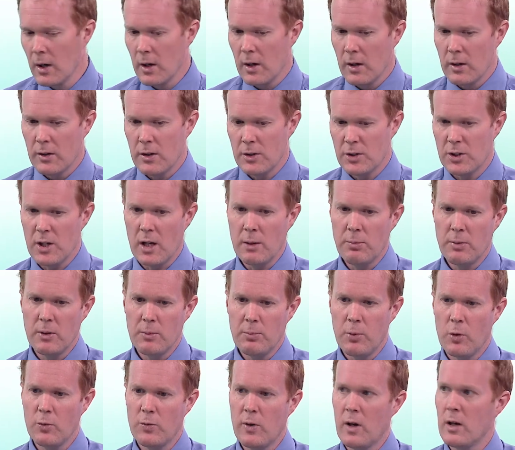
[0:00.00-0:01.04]
the shape of the
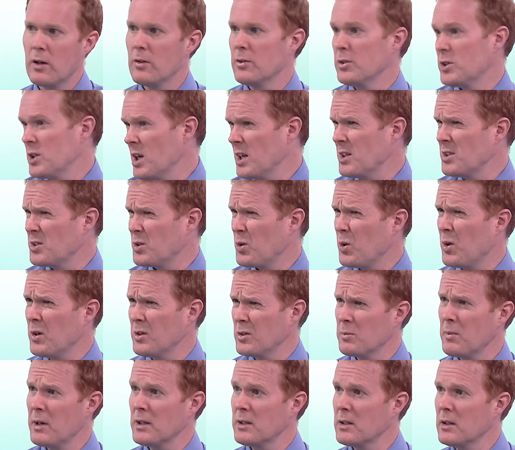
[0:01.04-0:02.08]
portfolio has changed quite
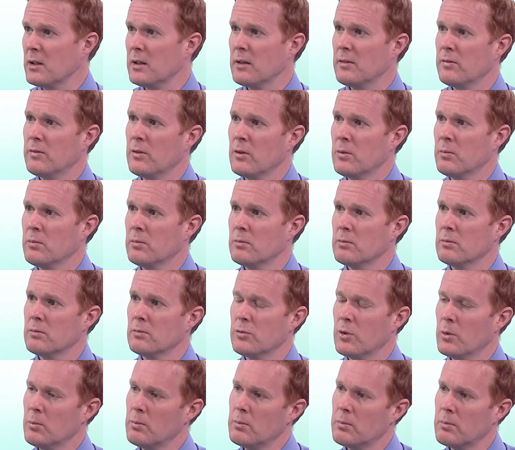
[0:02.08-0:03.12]
dramatically
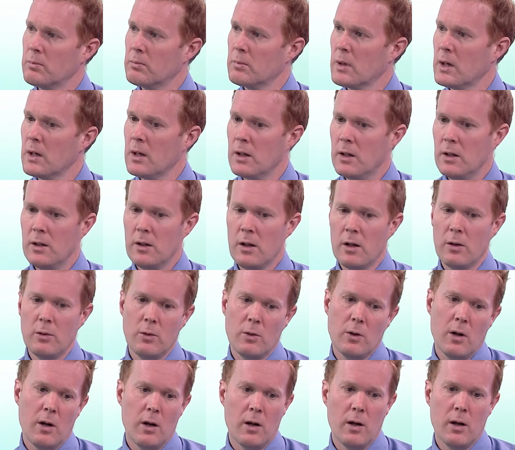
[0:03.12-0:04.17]
from
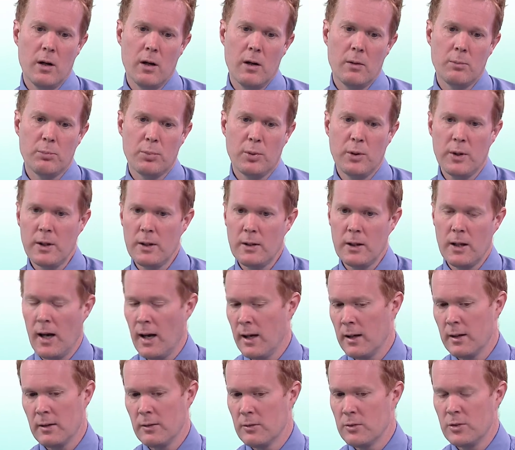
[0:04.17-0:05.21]
pre
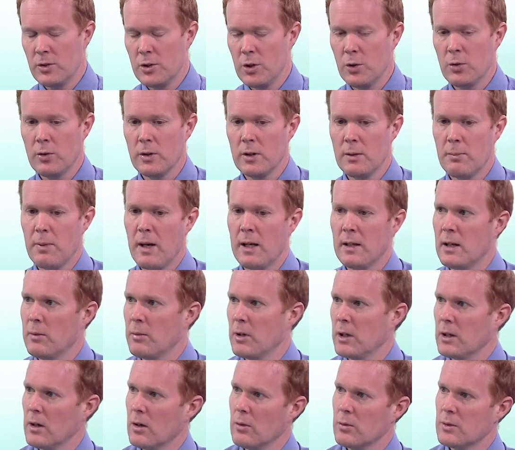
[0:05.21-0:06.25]
and during the
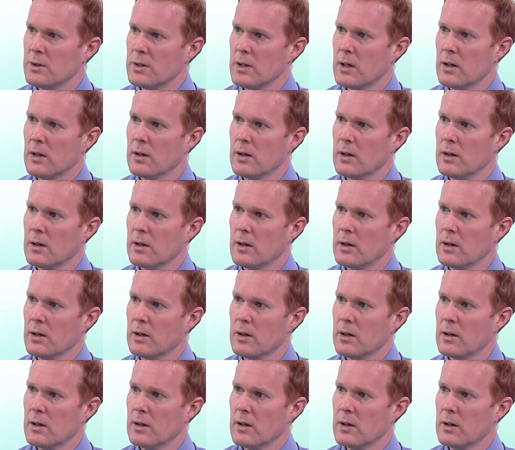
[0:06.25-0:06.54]
pandemic, I would say.